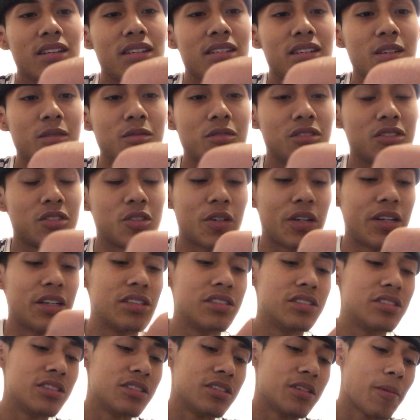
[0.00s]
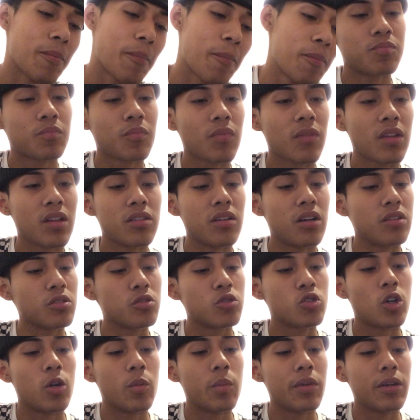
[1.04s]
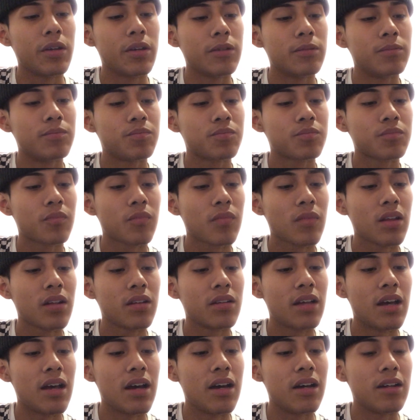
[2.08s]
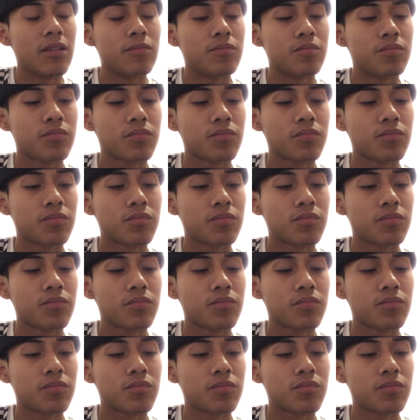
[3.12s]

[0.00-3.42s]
It was crazy. Doctor told me that